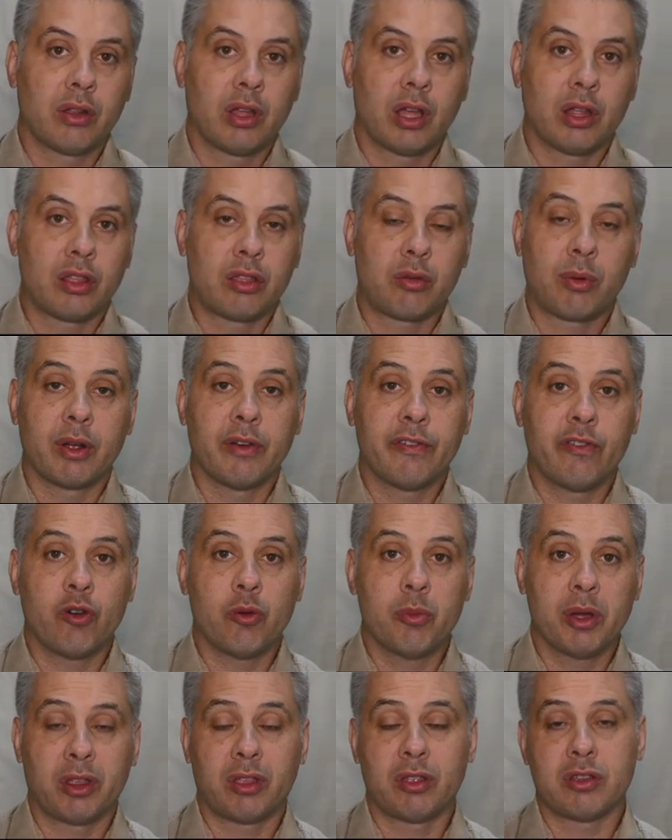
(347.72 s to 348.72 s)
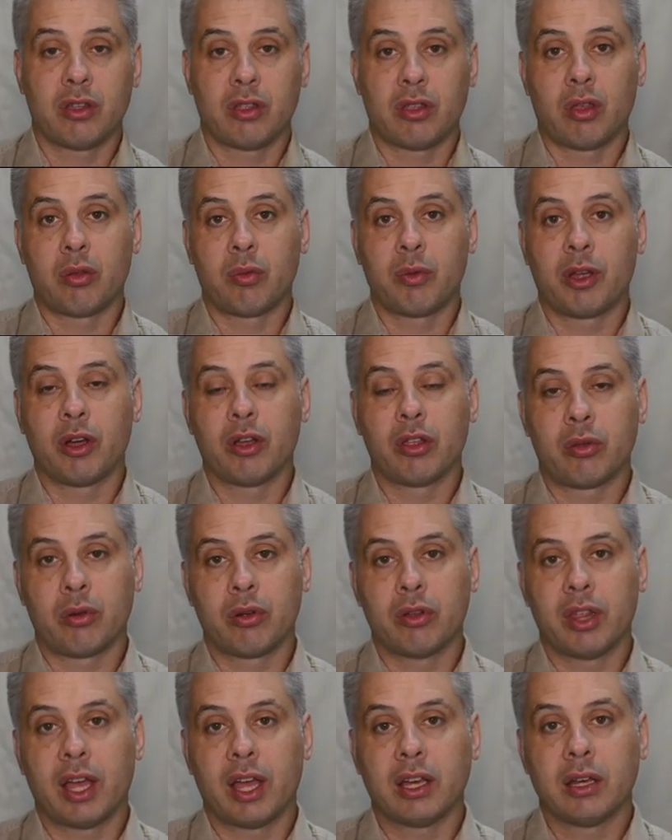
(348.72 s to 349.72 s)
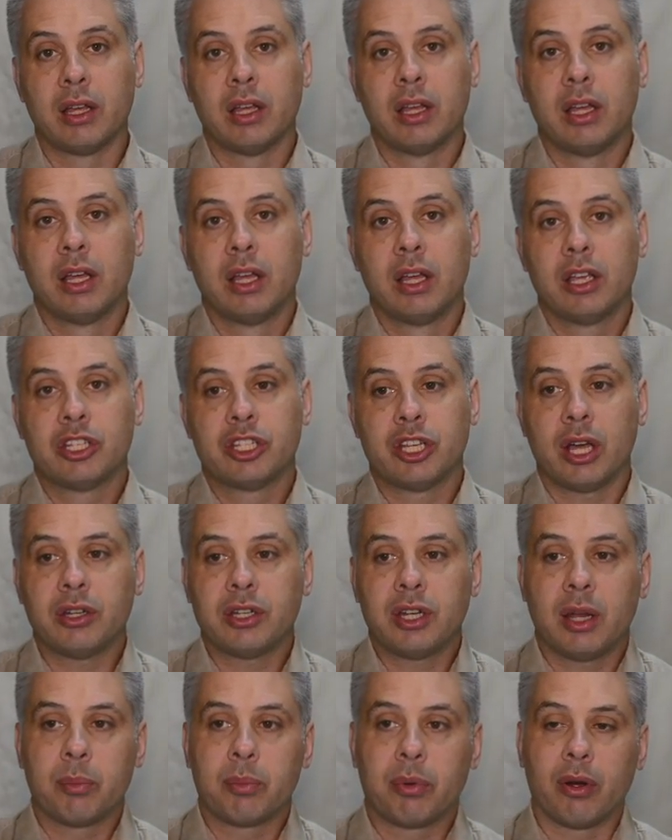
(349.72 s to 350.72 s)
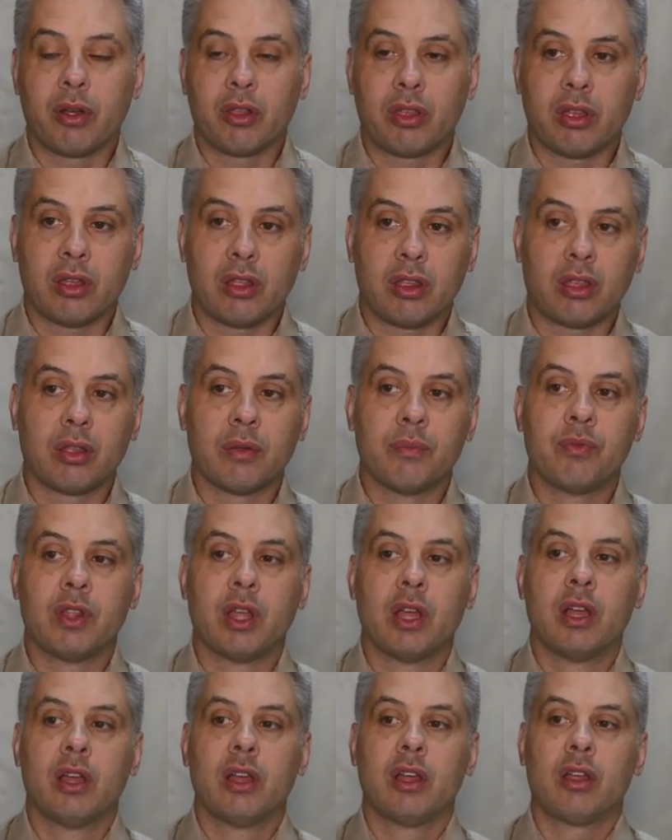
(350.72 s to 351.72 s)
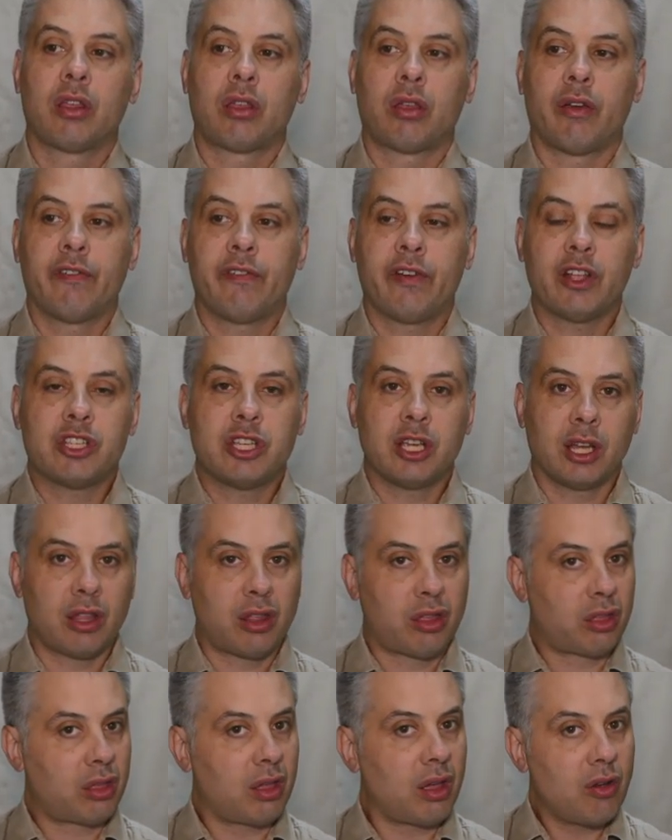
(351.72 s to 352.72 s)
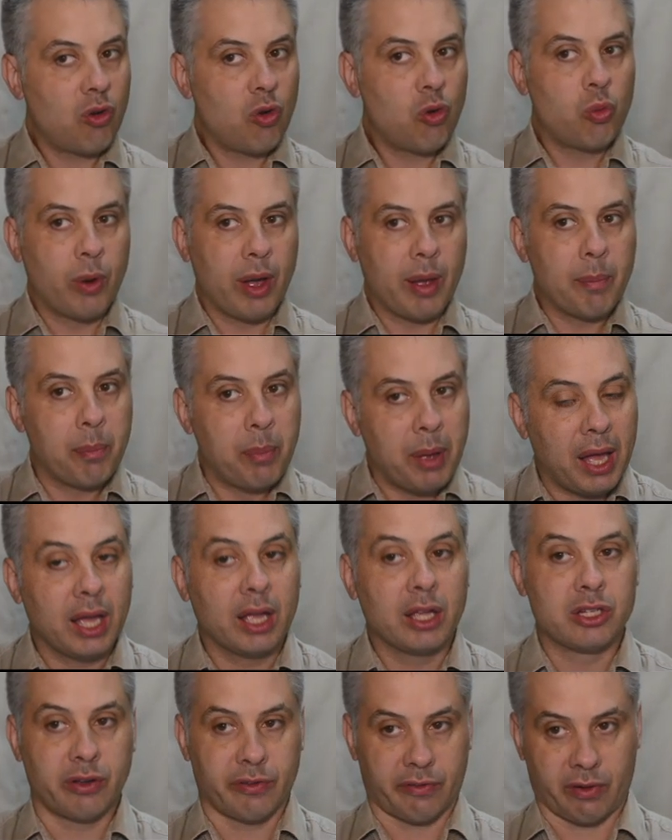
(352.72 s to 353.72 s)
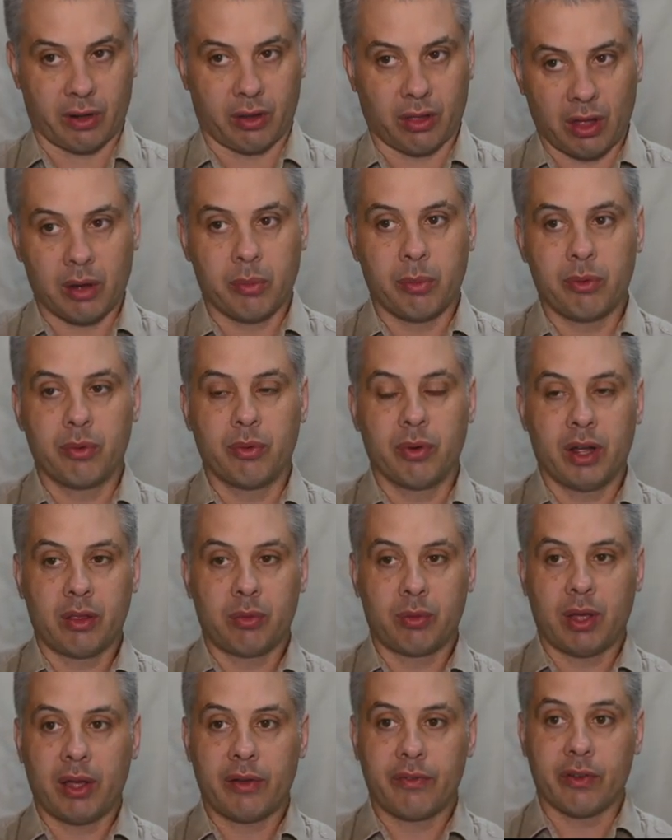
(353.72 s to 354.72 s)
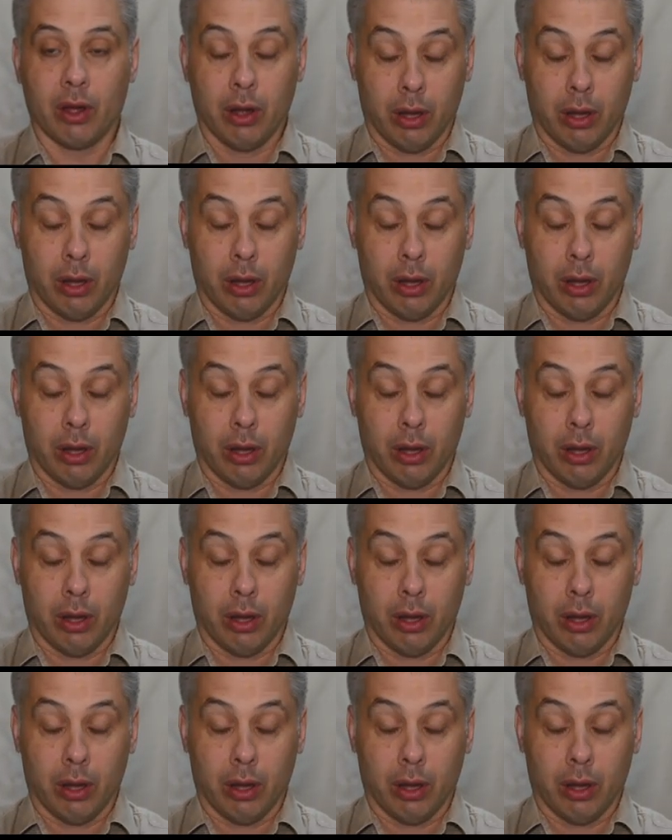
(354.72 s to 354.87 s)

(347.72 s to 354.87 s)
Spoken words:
three or four messages as we go through that shutdown process. So fetching a single web page, for example, as we have